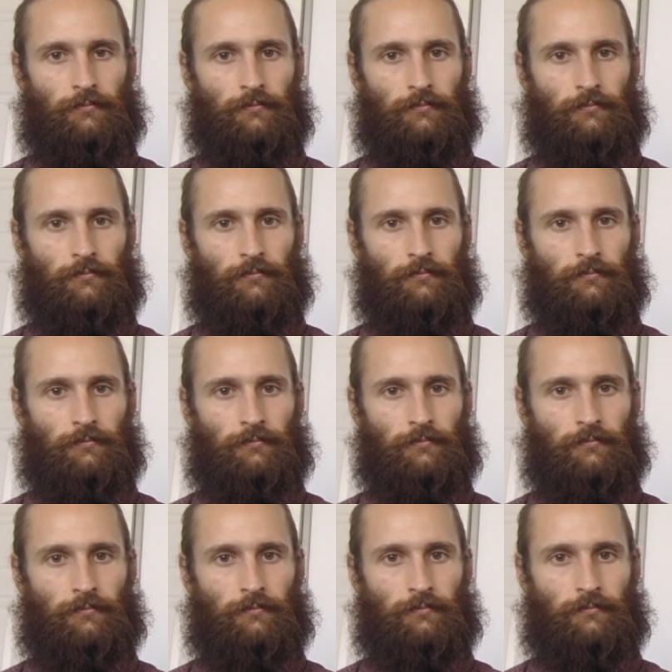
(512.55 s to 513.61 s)

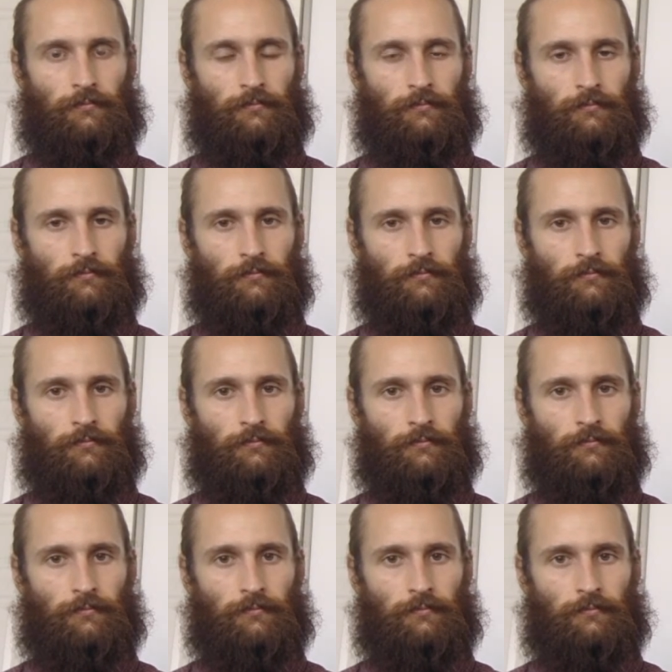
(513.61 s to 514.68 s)

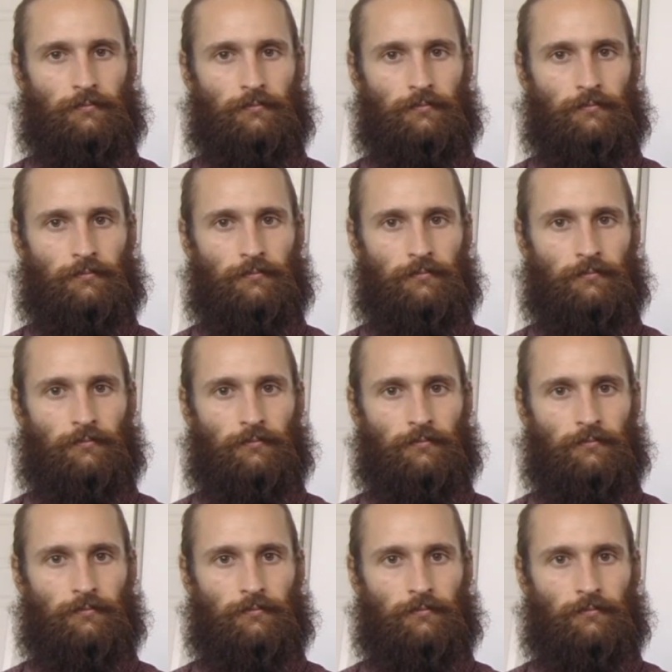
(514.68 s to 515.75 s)

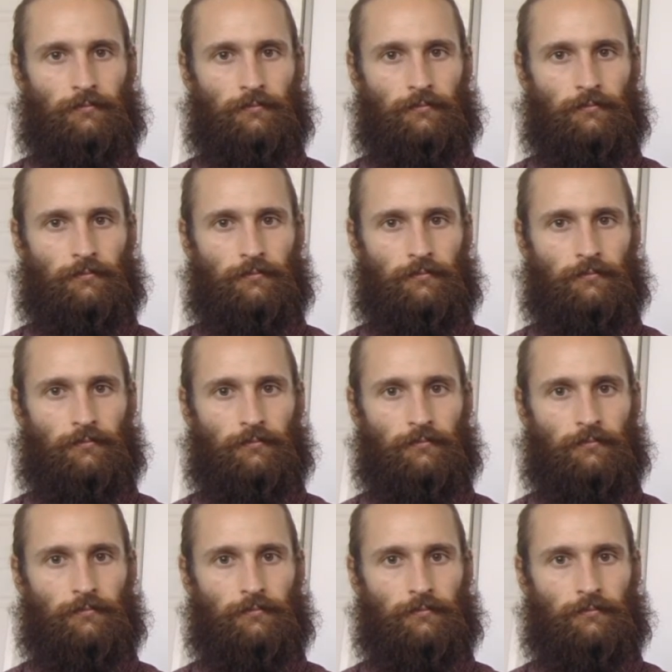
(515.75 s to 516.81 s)

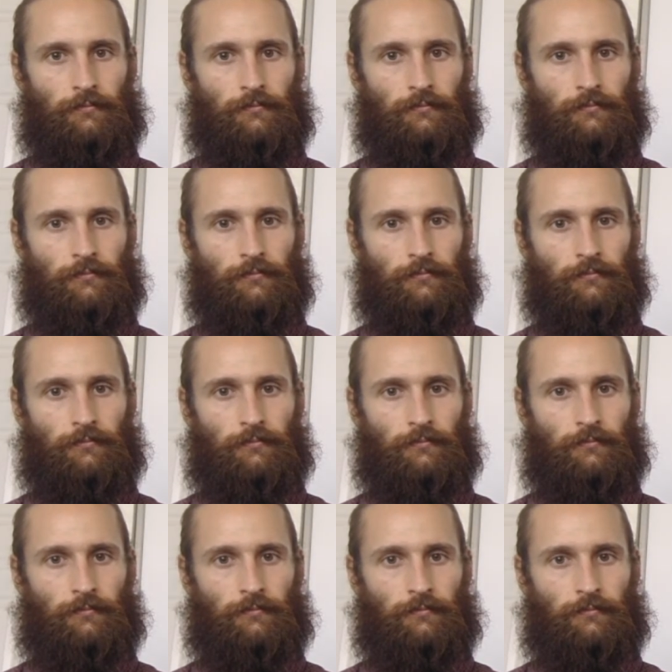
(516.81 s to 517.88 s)

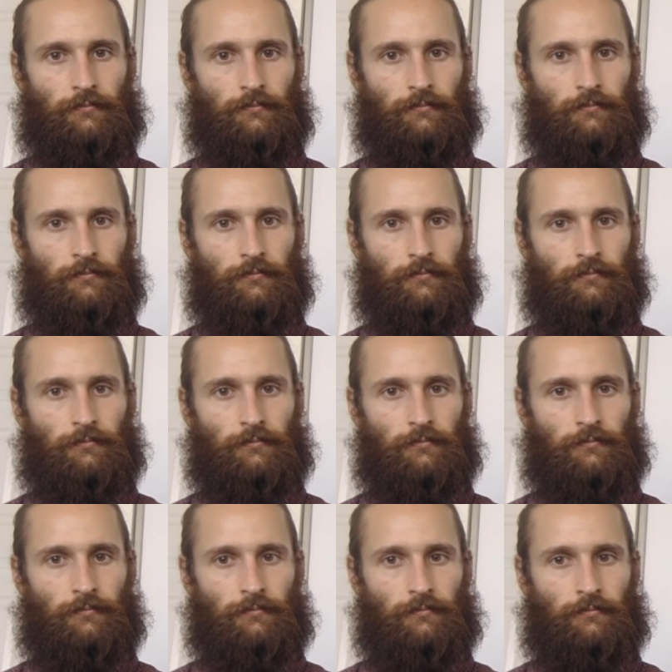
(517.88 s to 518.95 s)

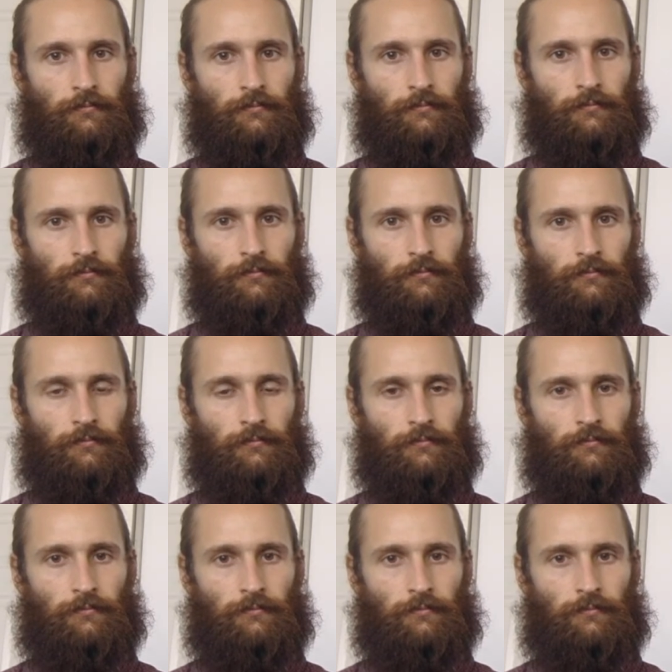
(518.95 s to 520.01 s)

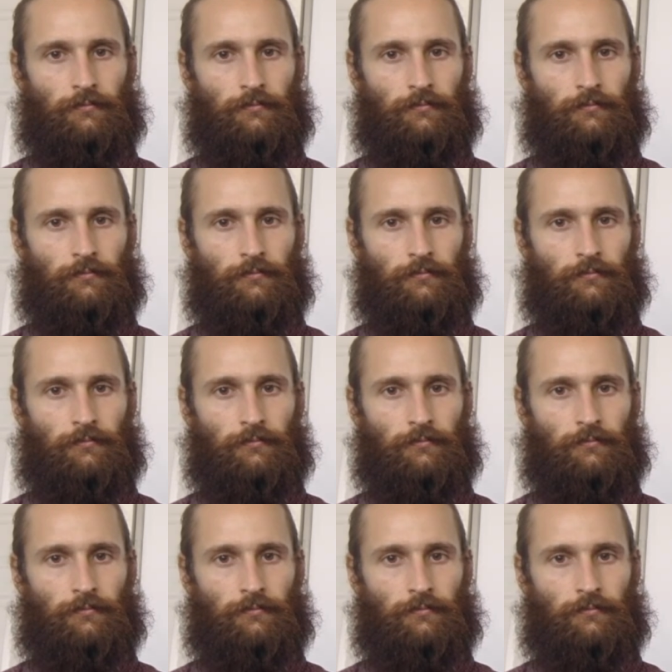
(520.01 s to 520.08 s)
The person shown says nothing.